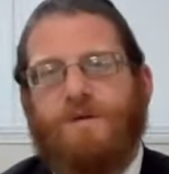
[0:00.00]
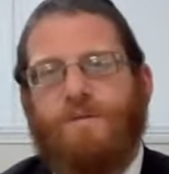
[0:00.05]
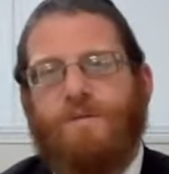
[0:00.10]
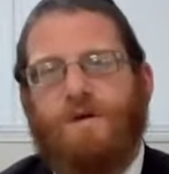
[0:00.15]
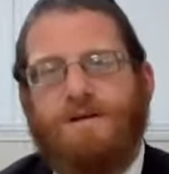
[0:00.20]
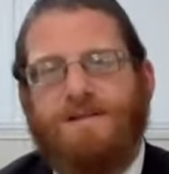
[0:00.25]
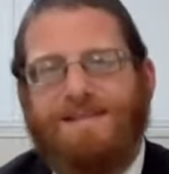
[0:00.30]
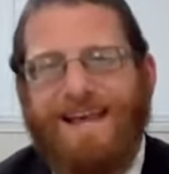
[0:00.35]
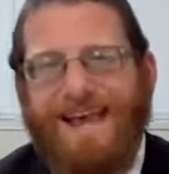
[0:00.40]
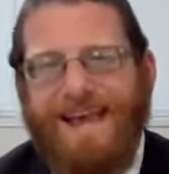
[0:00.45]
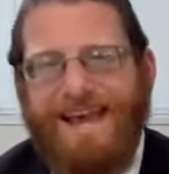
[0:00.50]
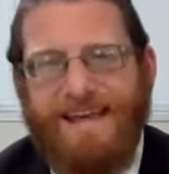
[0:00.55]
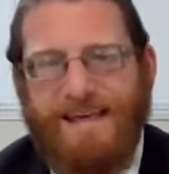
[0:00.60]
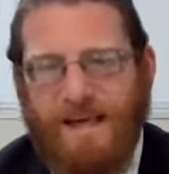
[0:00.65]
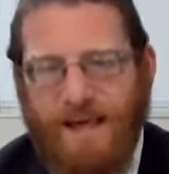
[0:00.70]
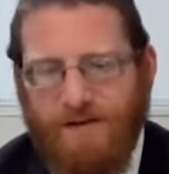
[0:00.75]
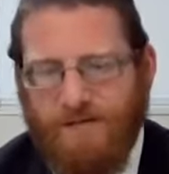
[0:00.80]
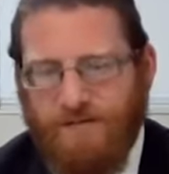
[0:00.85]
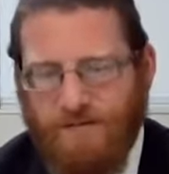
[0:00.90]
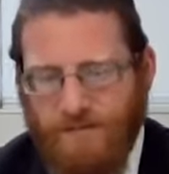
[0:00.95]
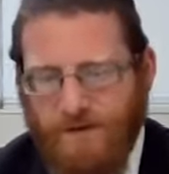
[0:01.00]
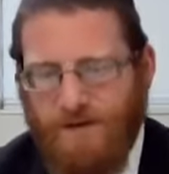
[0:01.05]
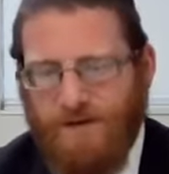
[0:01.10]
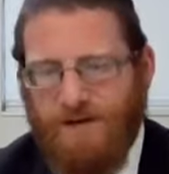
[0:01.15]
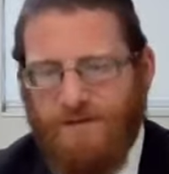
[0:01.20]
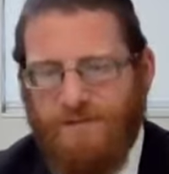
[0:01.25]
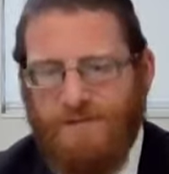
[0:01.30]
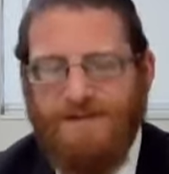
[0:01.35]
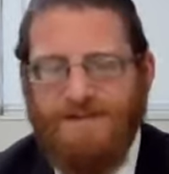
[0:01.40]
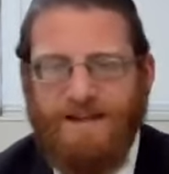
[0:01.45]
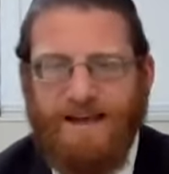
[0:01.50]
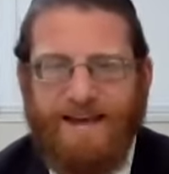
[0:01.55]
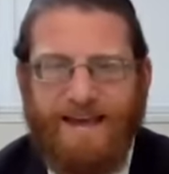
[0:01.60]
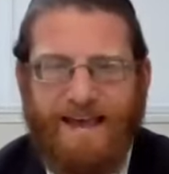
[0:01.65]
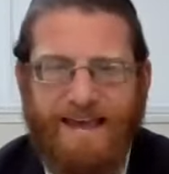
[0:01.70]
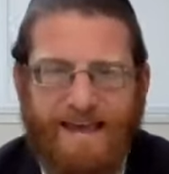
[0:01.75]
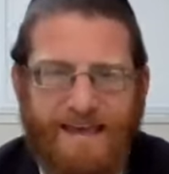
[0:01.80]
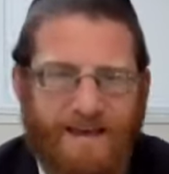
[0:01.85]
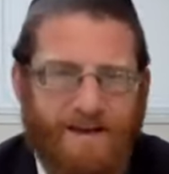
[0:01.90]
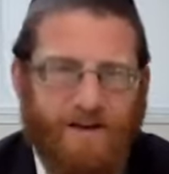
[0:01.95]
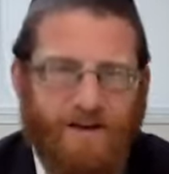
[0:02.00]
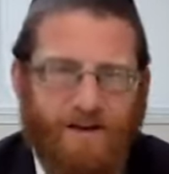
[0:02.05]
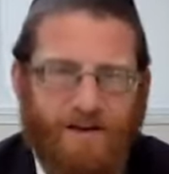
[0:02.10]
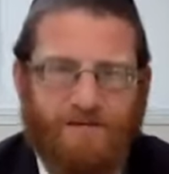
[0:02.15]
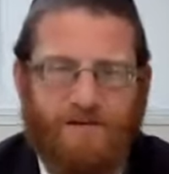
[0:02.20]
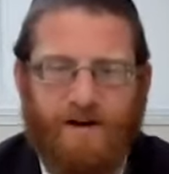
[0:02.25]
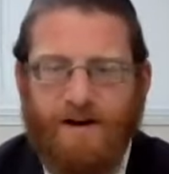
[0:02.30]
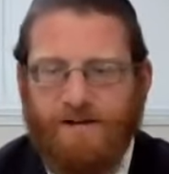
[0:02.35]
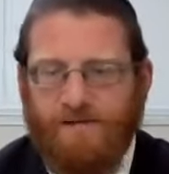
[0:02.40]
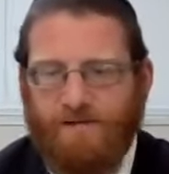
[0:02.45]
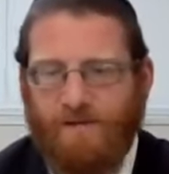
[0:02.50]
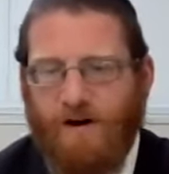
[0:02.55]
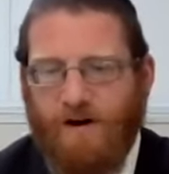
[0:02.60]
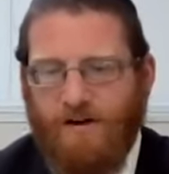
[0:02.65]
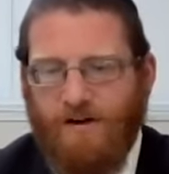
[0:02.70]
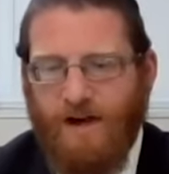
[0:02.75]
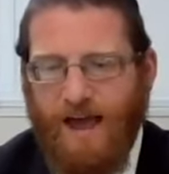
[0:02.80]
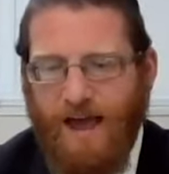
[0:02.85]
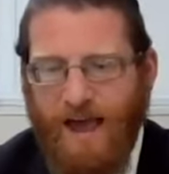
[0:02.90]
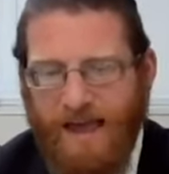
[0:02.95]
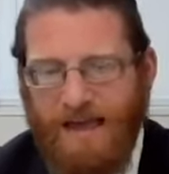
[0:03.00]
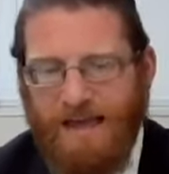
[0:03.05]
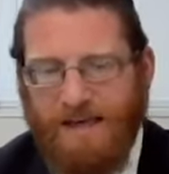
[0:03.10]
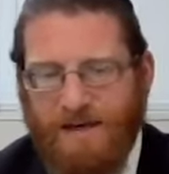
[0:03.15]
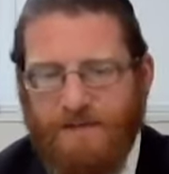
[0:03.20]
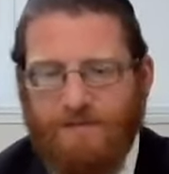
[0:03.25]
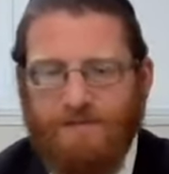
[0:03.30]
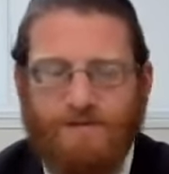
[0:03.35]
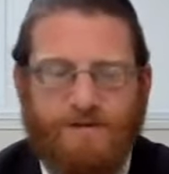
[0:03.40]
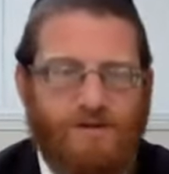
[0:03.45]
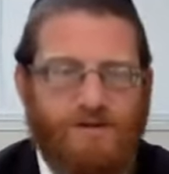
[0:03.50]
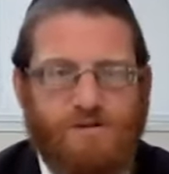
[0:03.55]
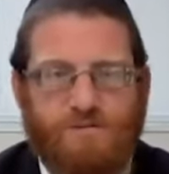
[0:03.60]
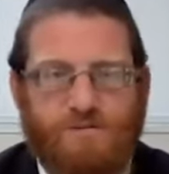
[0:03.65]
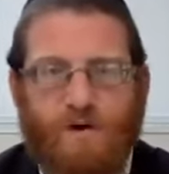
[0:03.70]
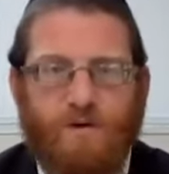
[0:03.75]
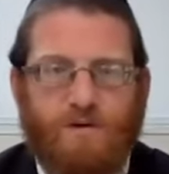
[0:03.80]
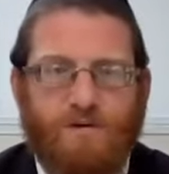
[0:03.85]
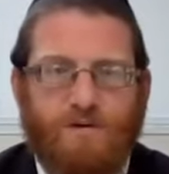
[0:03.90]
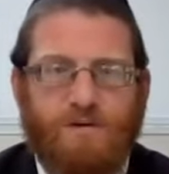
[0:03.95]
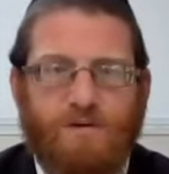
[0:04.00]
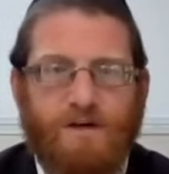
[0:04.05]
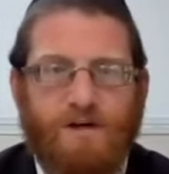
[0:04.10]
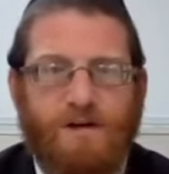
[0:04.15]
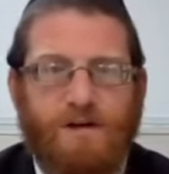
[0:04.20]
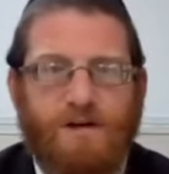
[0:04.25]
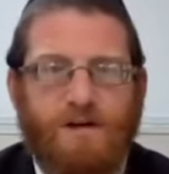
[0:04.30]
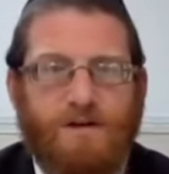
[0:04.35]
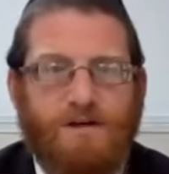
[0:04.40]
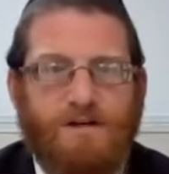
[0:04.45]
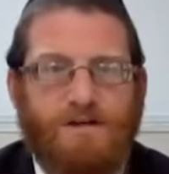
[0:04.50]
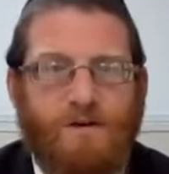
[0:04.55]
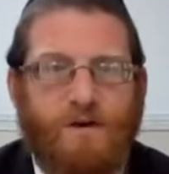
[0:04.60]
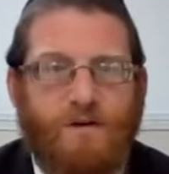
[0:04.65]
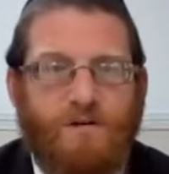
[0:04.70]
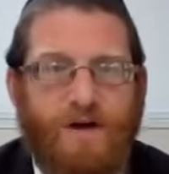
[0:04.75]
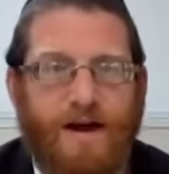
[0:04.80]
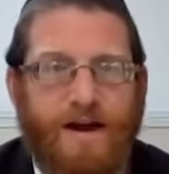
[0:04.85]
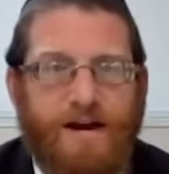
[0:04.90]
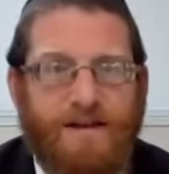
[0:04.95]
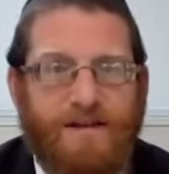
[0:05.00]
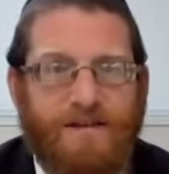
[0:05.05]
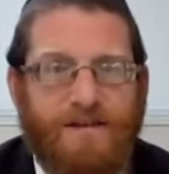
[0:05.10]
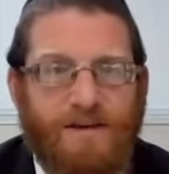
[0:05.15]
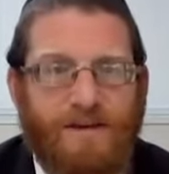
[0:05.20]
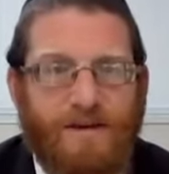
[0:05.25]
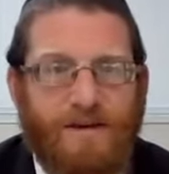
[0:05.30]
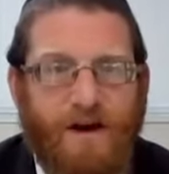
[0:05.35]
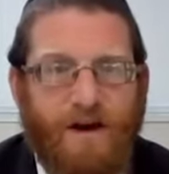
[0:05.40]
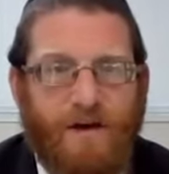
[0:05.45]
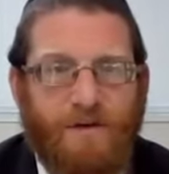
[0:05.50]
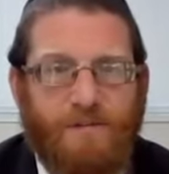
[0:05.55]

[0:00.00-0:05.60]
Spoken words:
What does Eikev mean? It means like a heel, right? V'haya Eikev tishmo. So already the